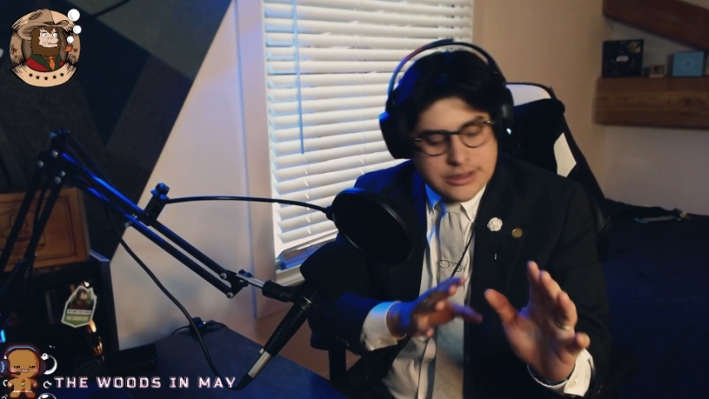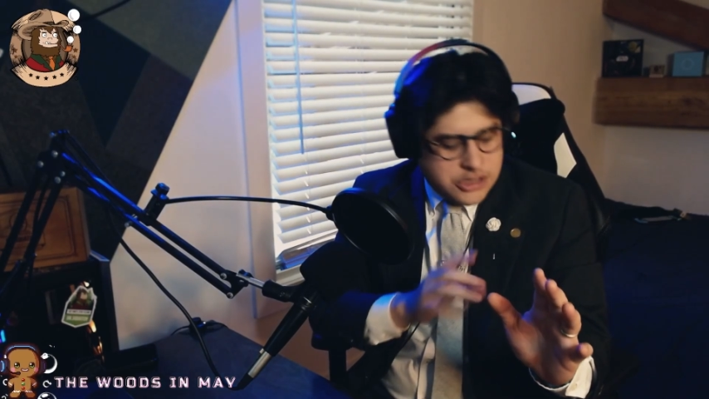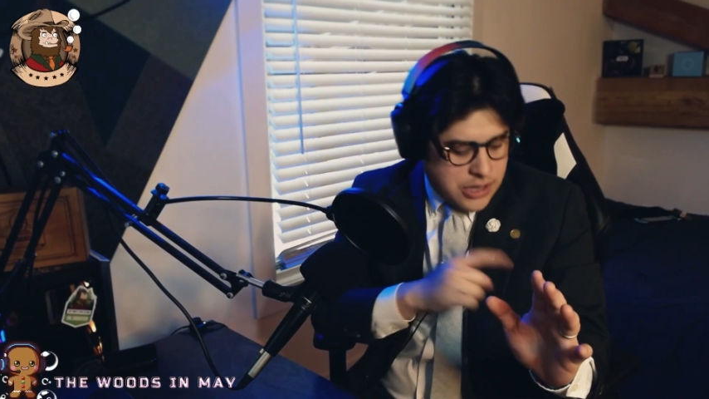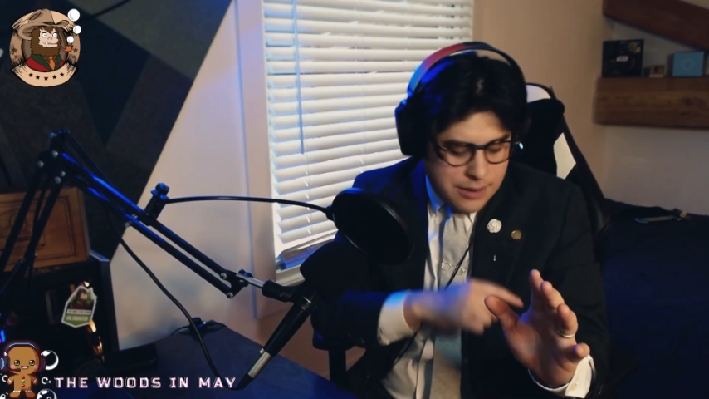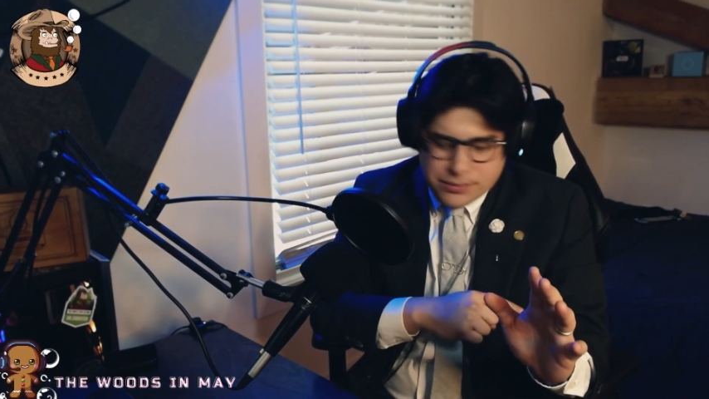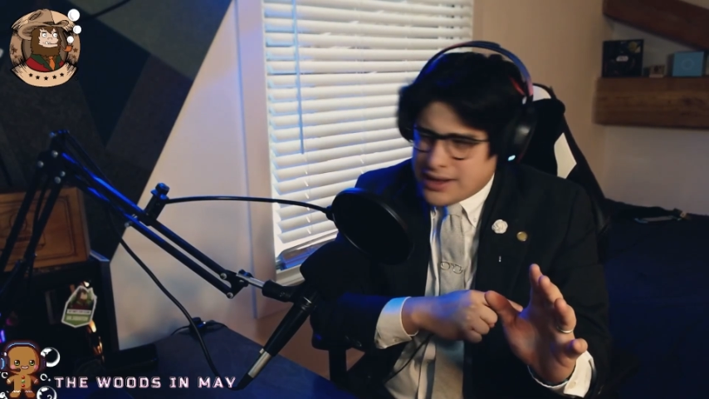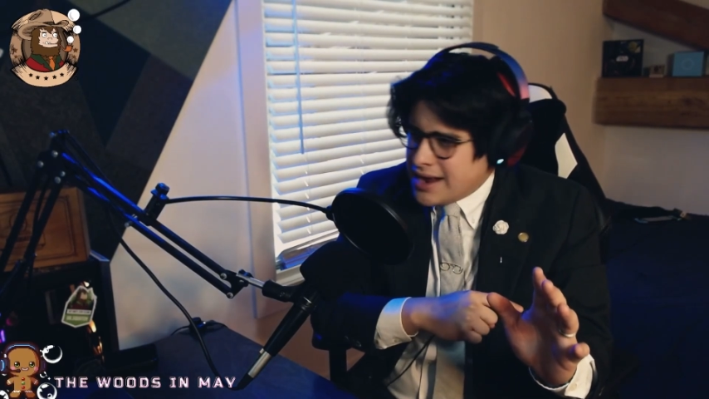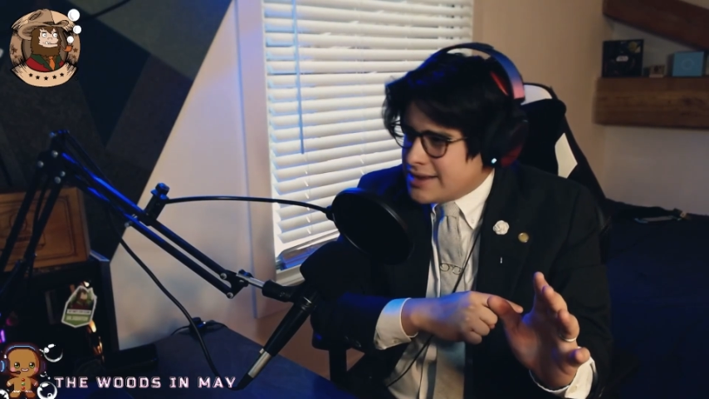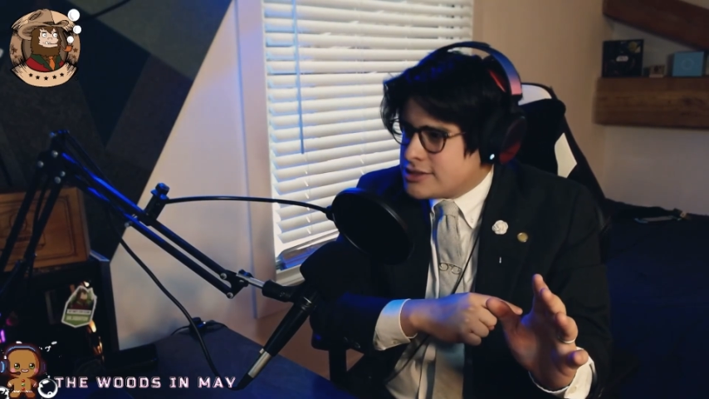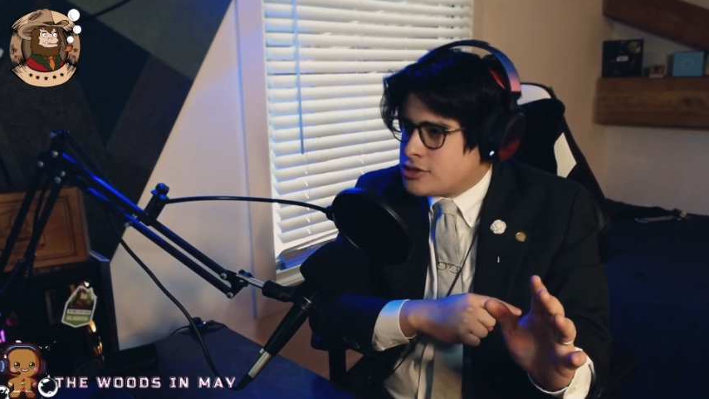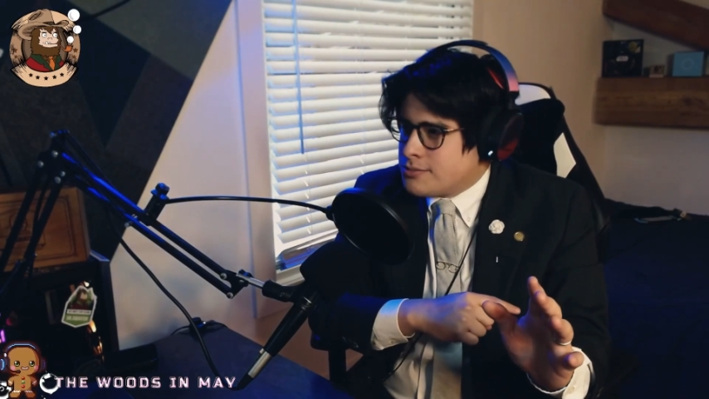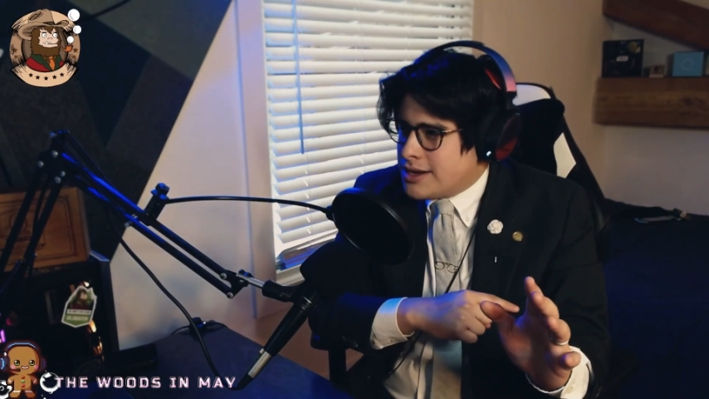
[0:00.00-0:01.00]
Should I apply
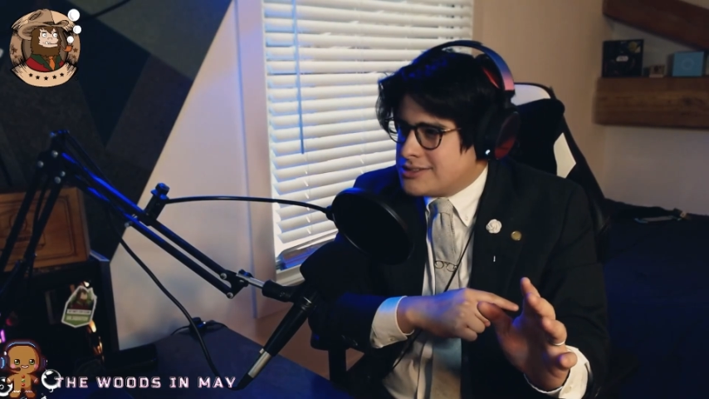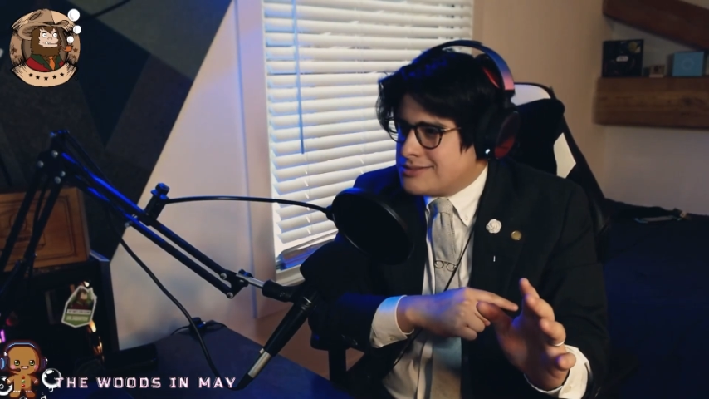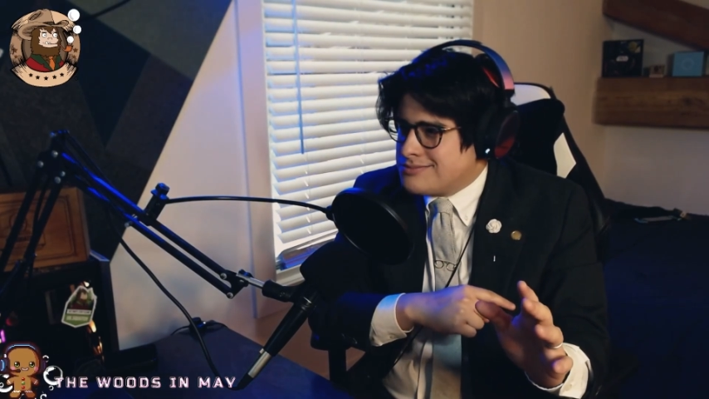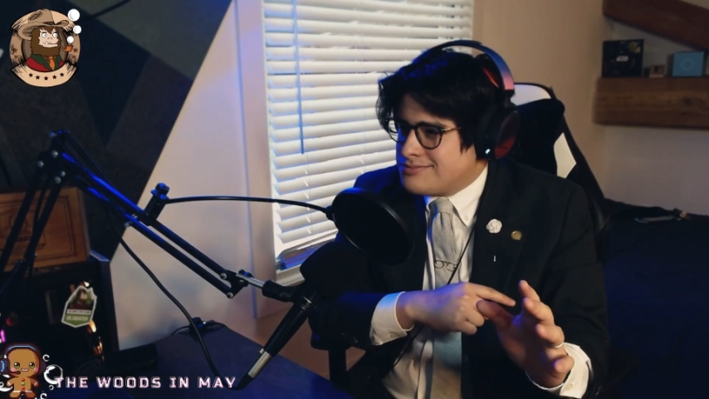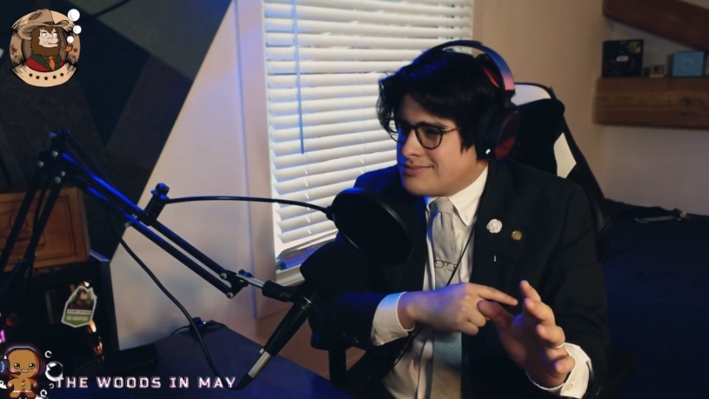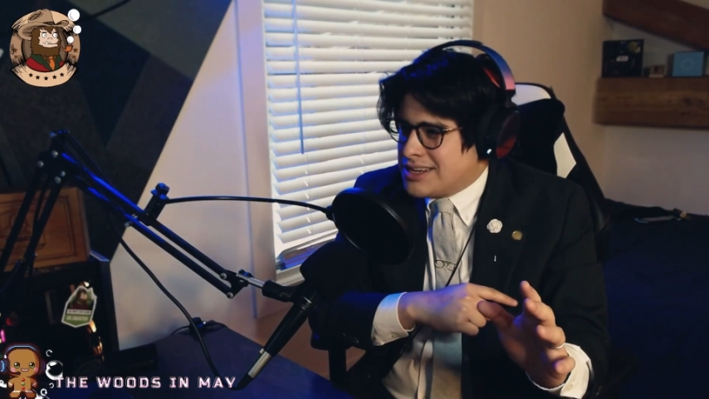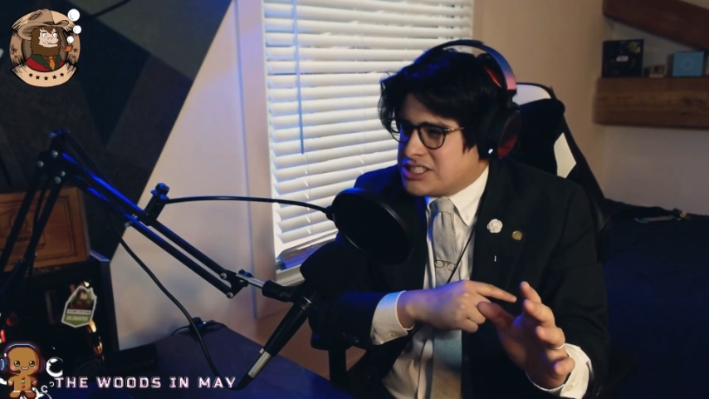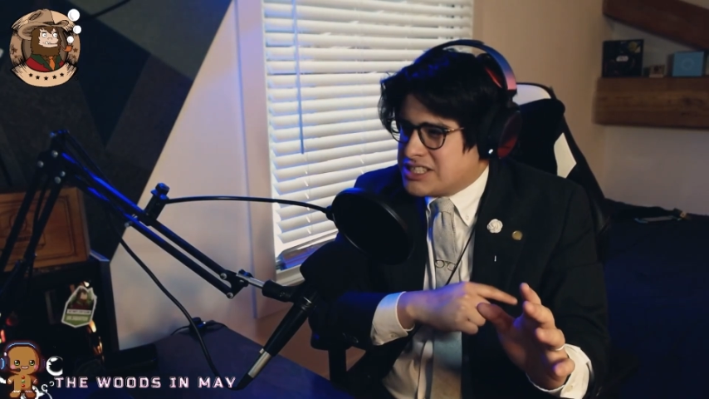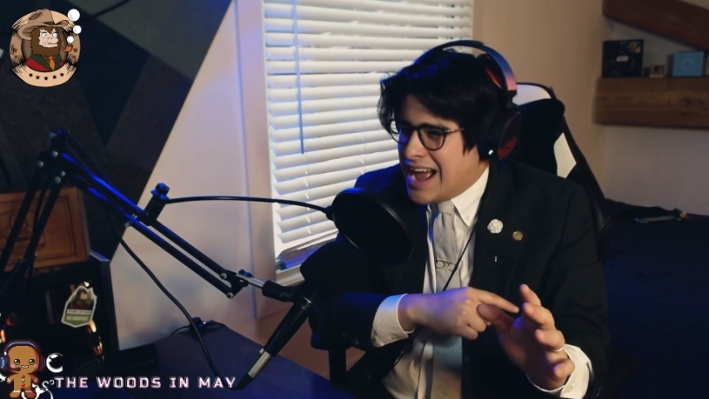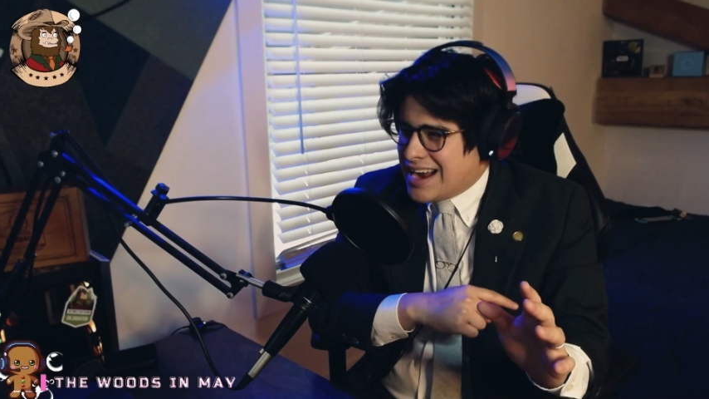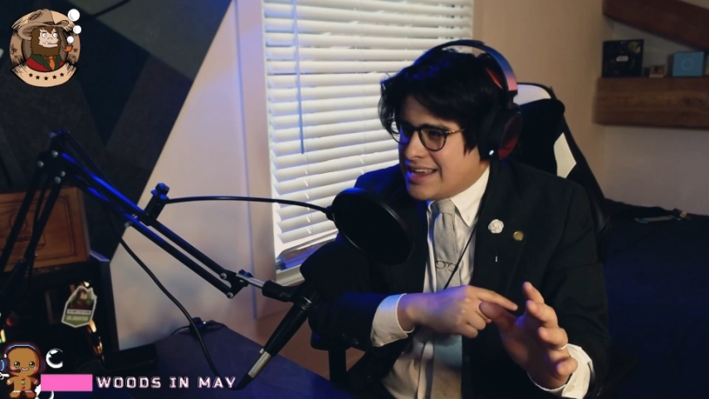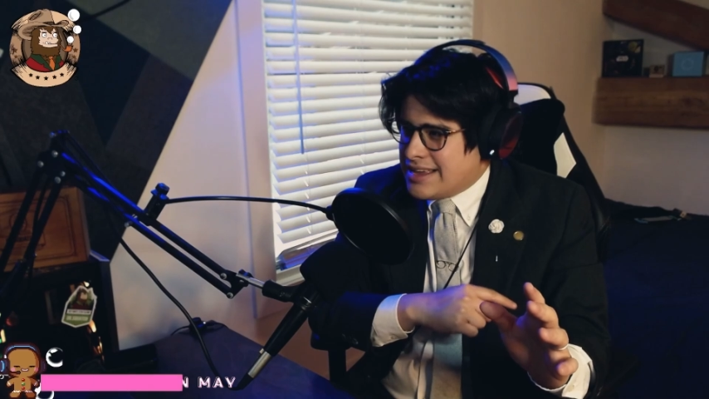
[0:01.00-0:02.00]
it to my
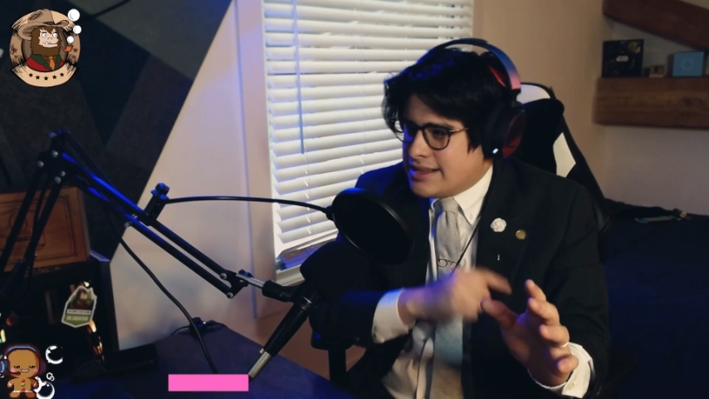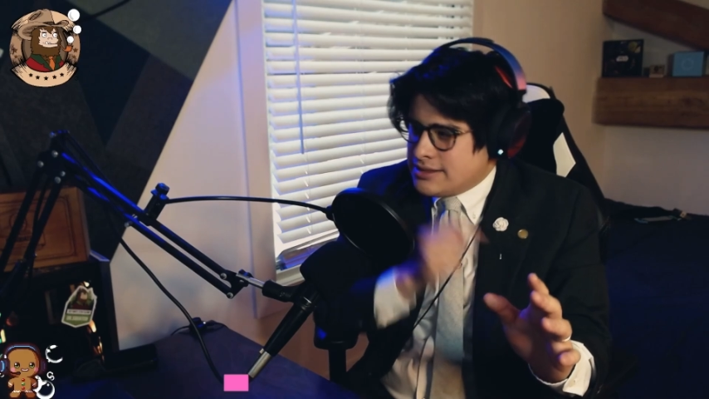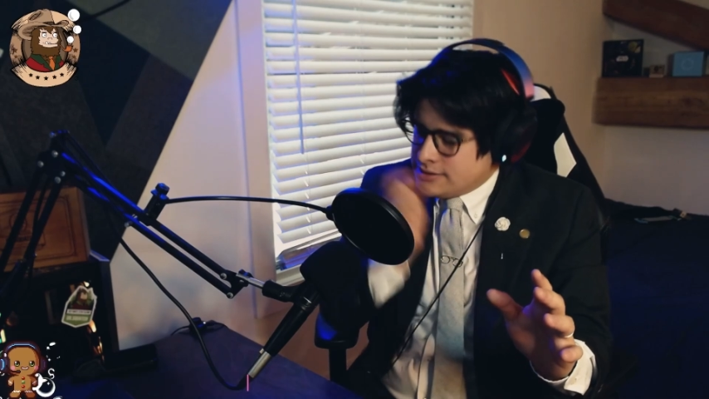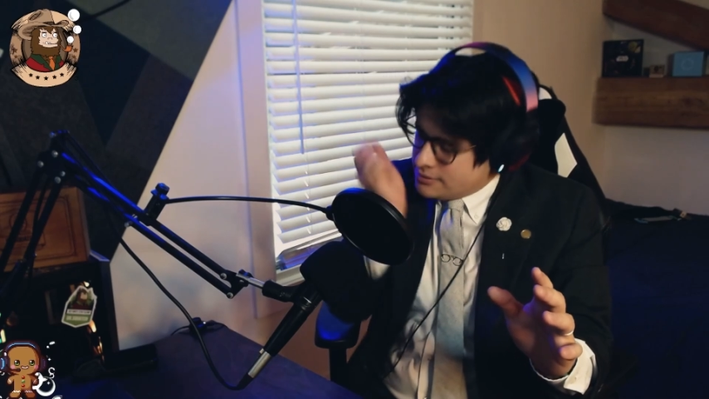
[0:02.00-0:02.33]
jacket?